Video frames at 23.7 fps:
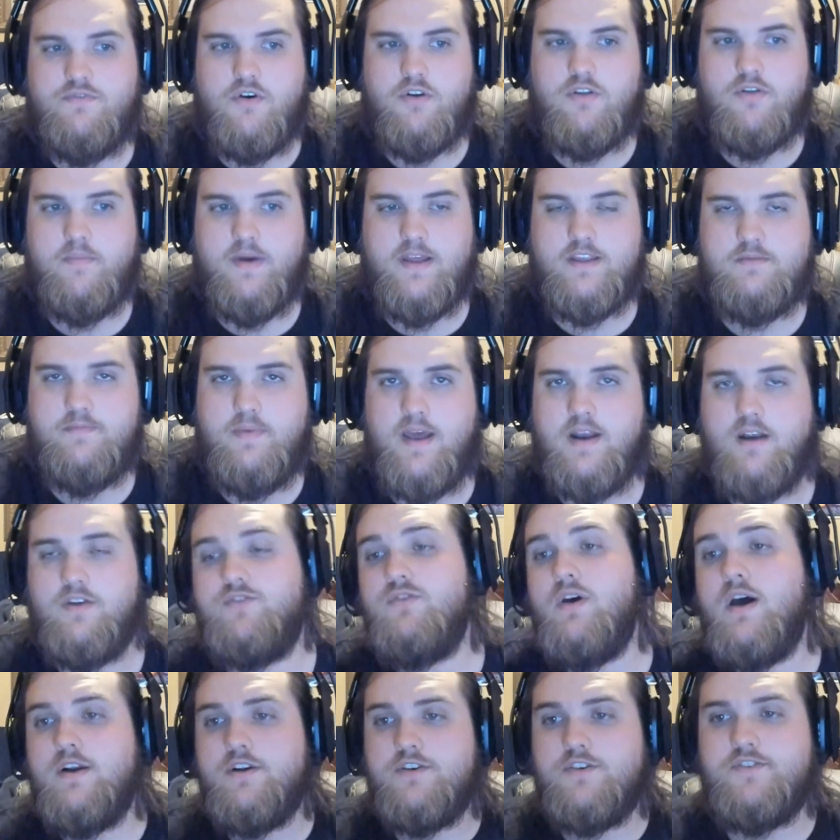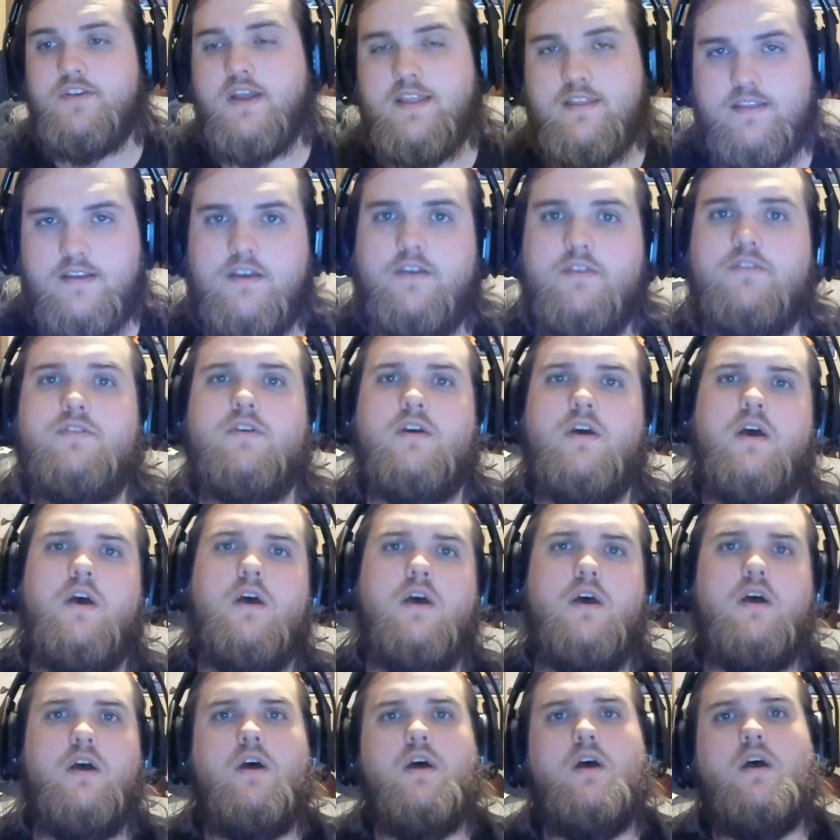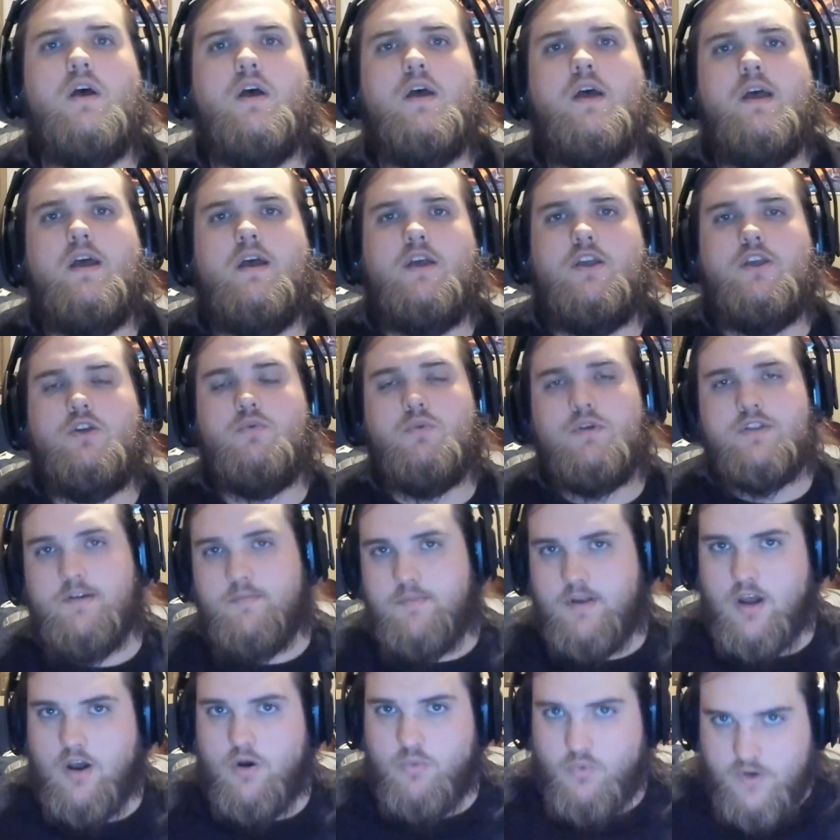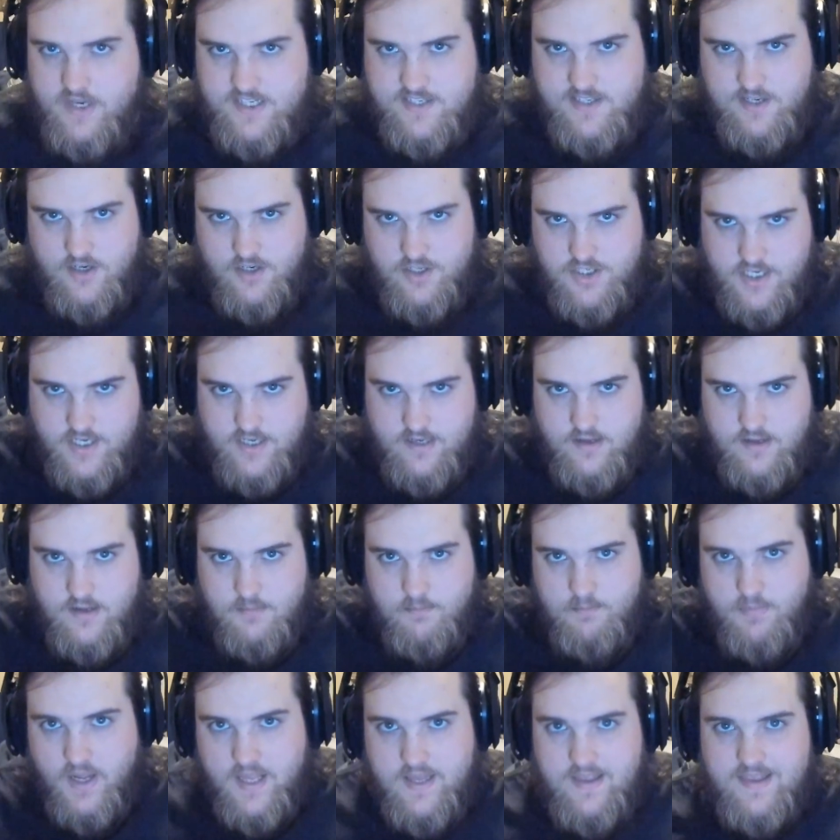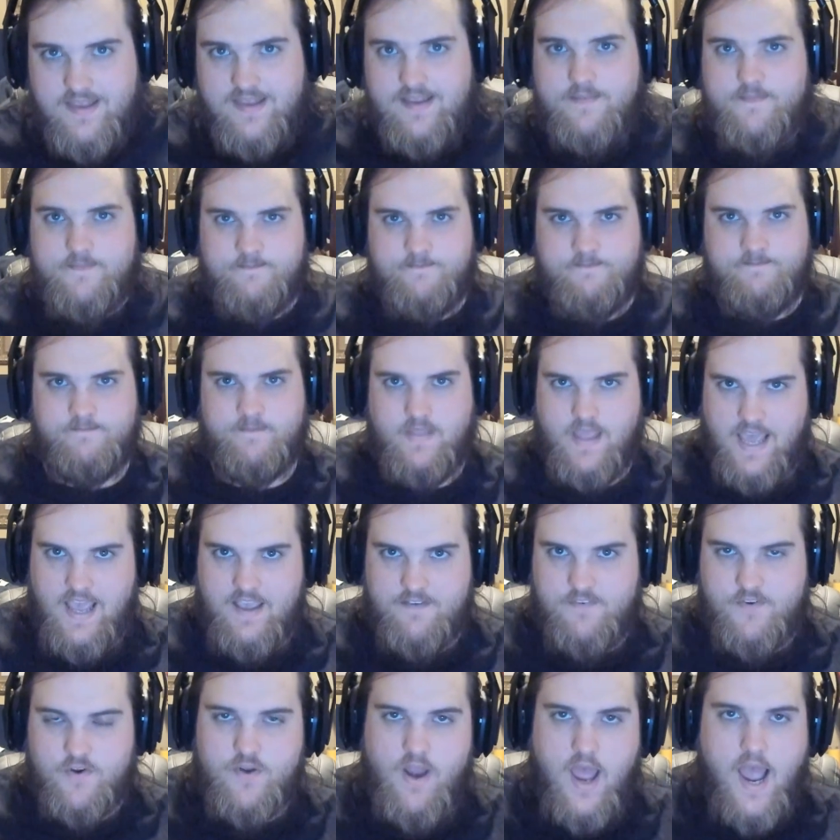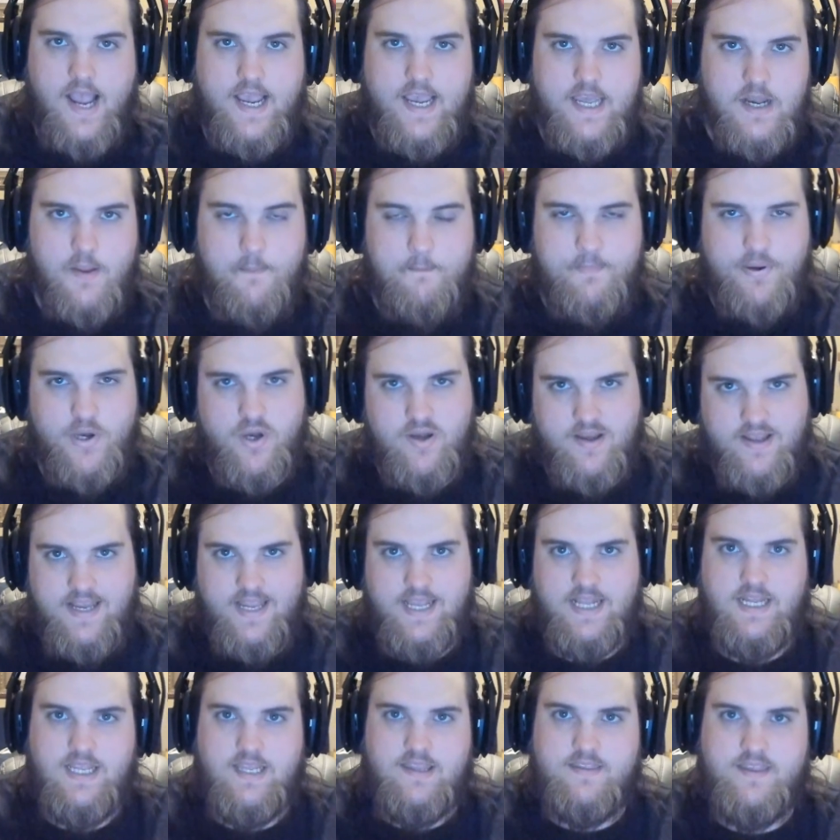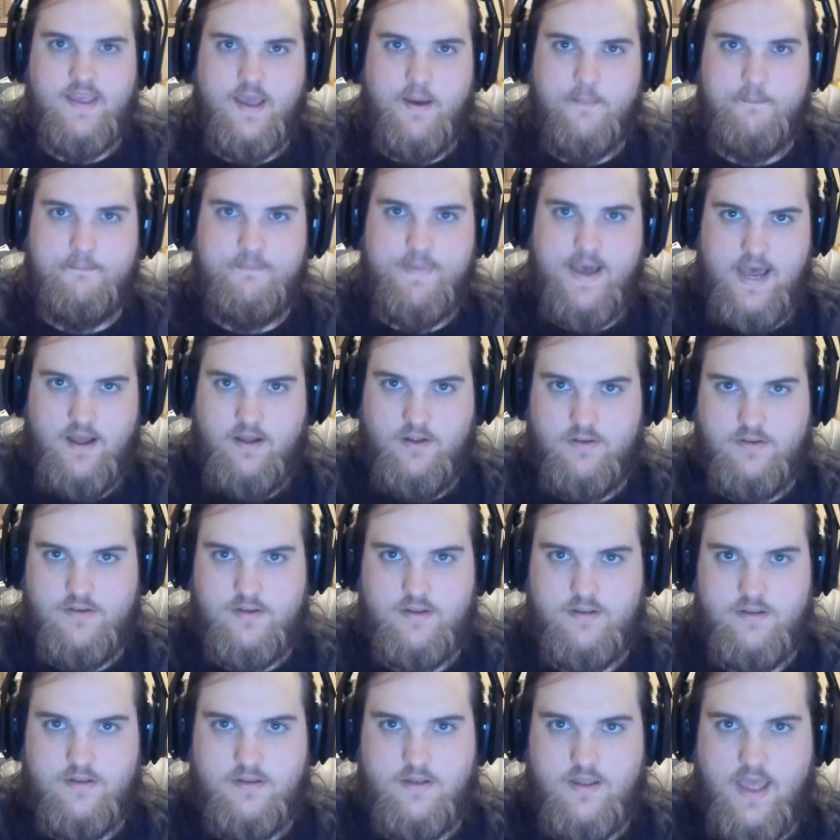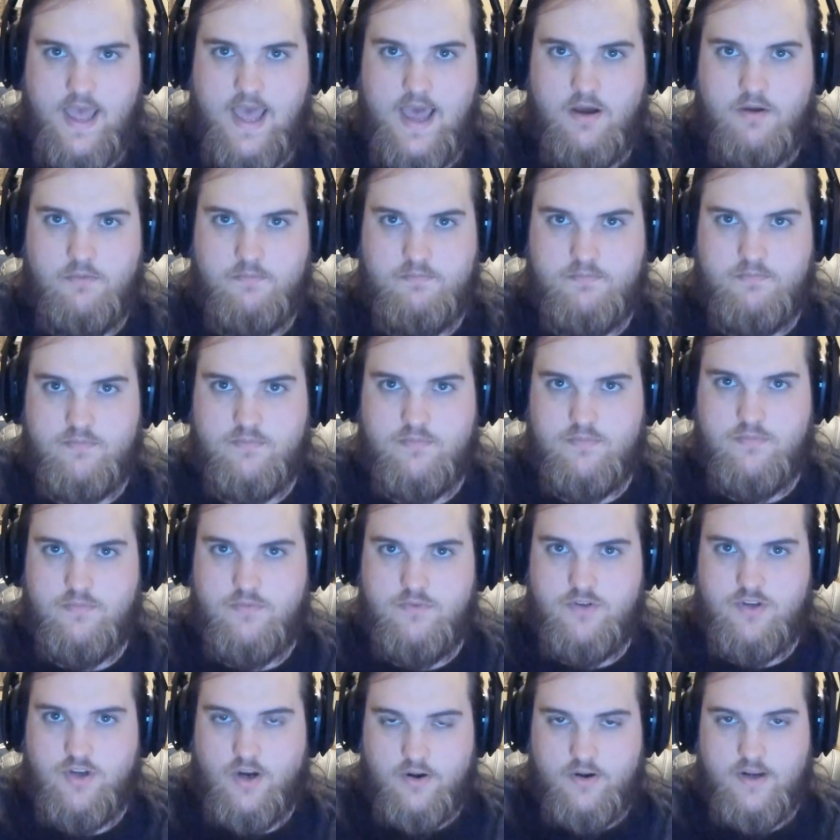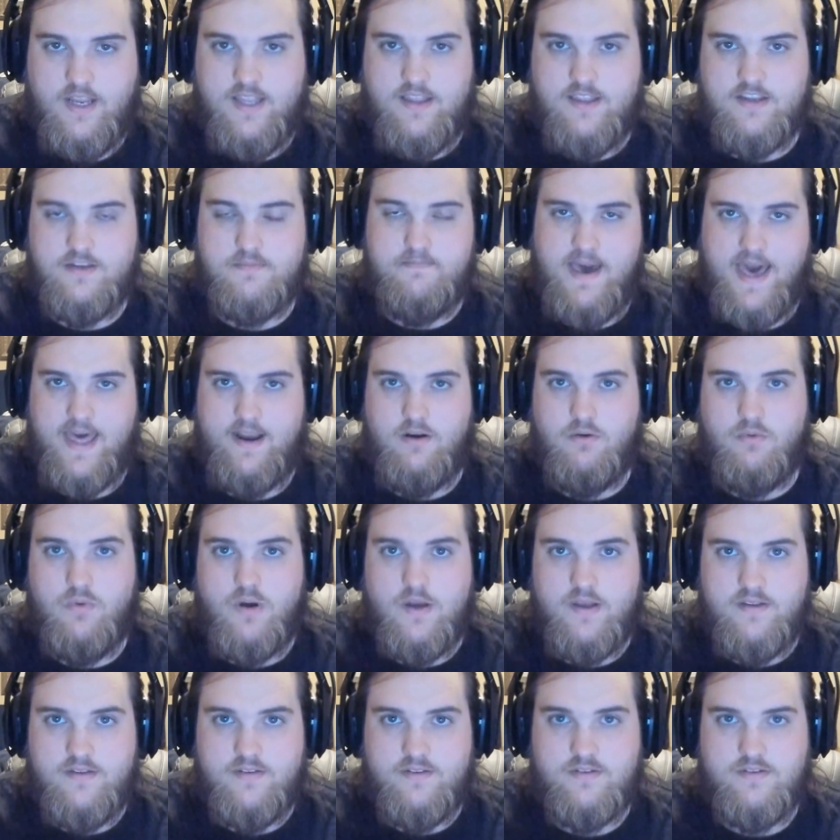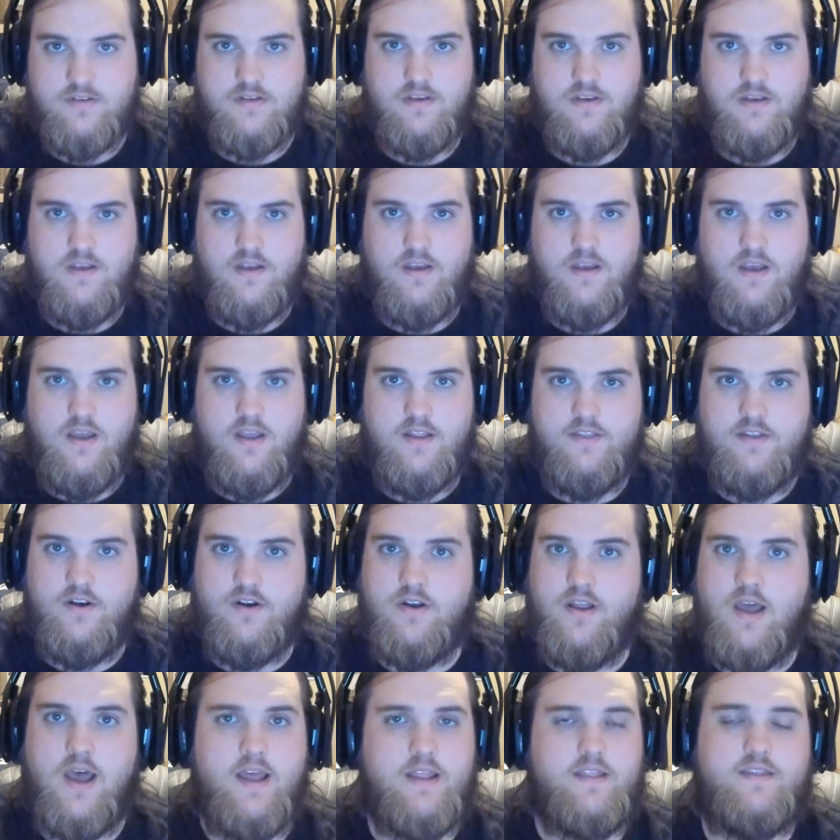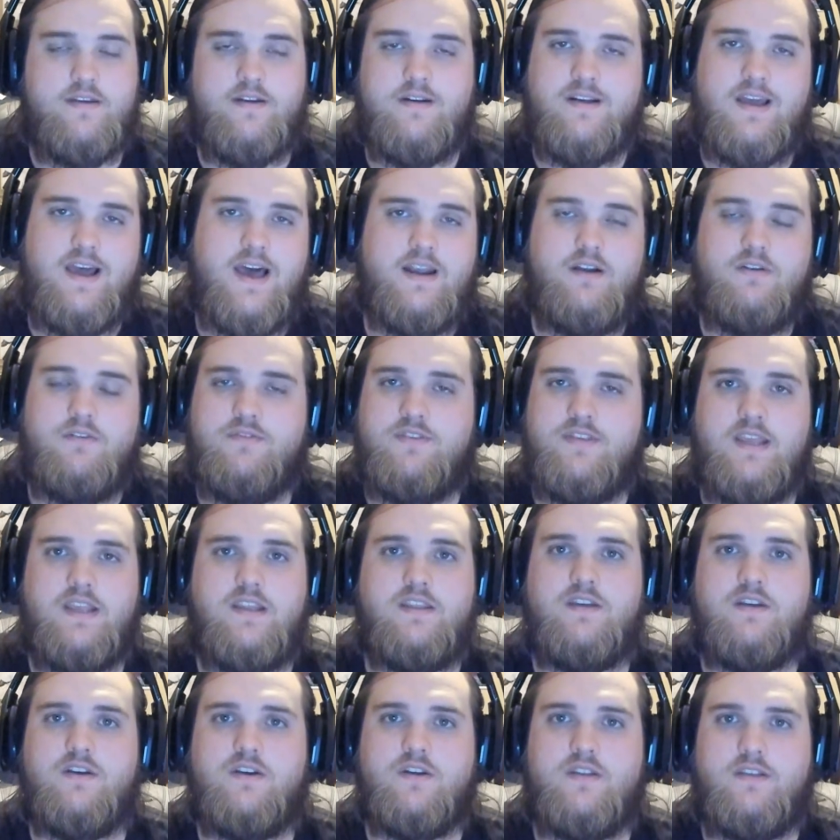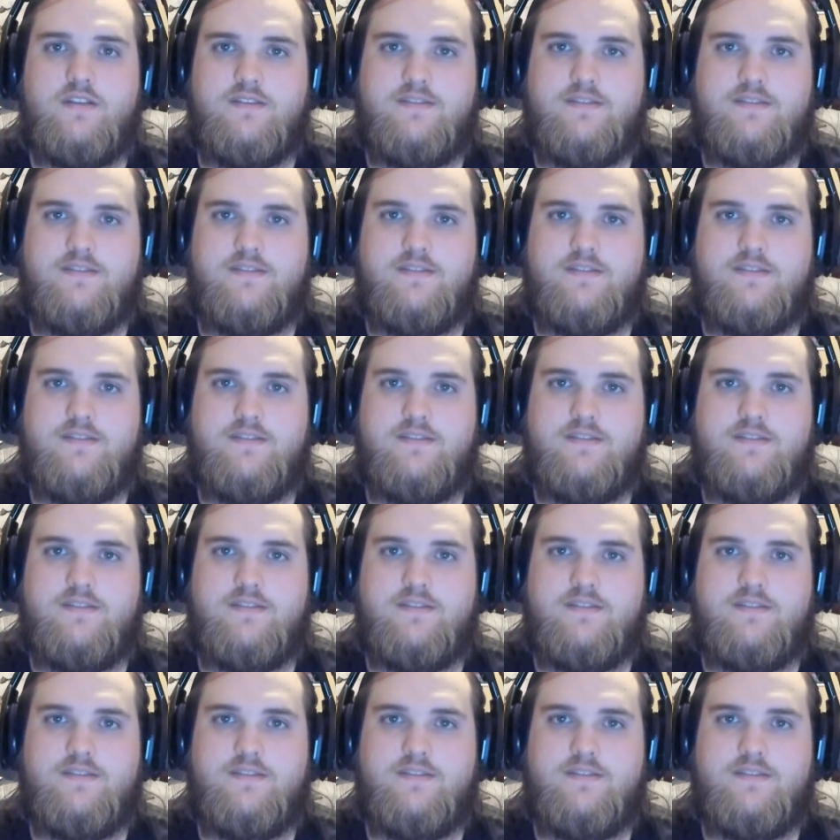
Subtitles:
further about this battle. So I understand this. You want them to go research it, but if you're not going to put anything about how dirty this battle was, I don't think they're